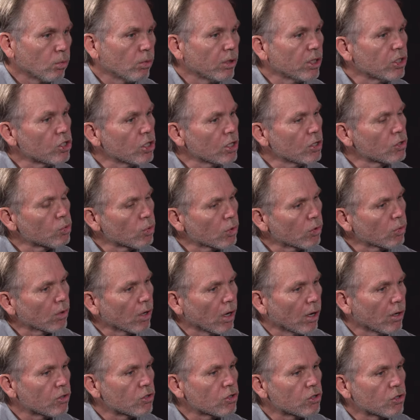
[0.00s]
which is with
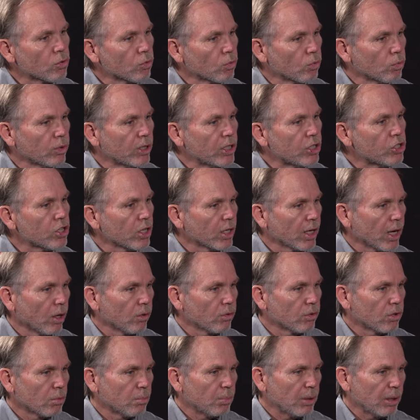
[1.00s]
regards to reaching
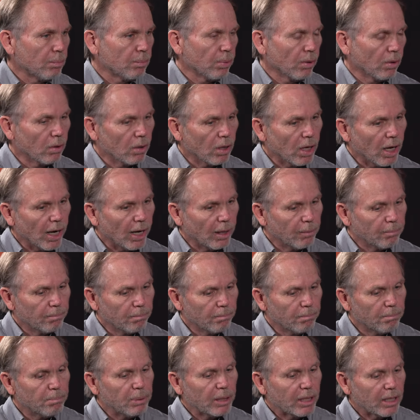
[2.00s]
out to people,
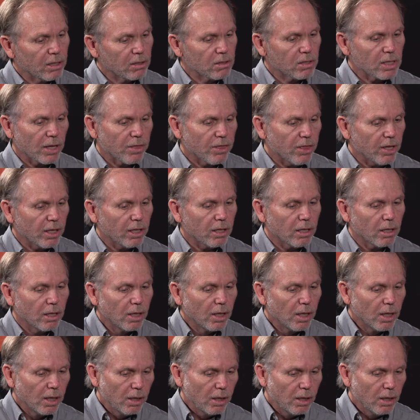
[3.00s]
um, because I think